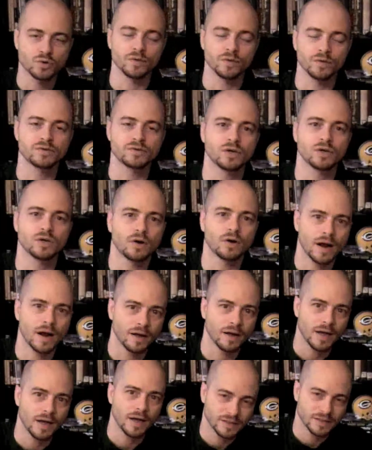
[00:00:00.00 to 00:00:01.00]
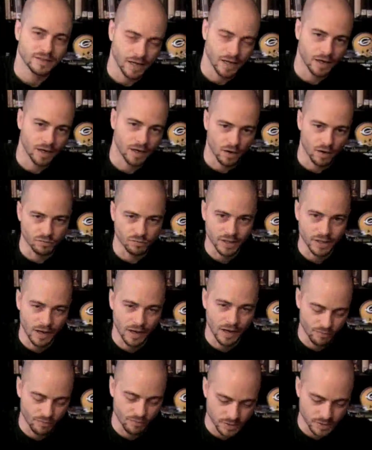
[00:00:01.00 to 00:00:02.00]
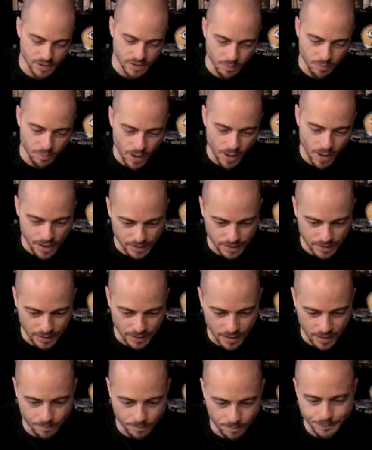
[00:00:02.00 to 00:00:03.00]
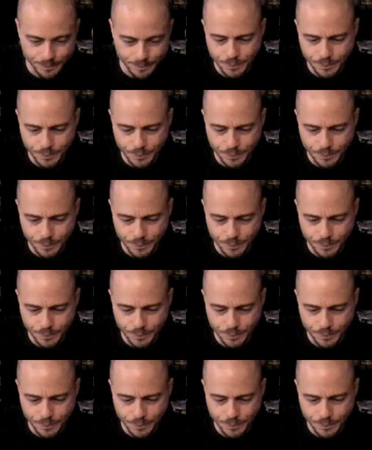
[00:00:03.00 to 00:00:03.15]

we've still got to take care of Lee Evans in the passing game.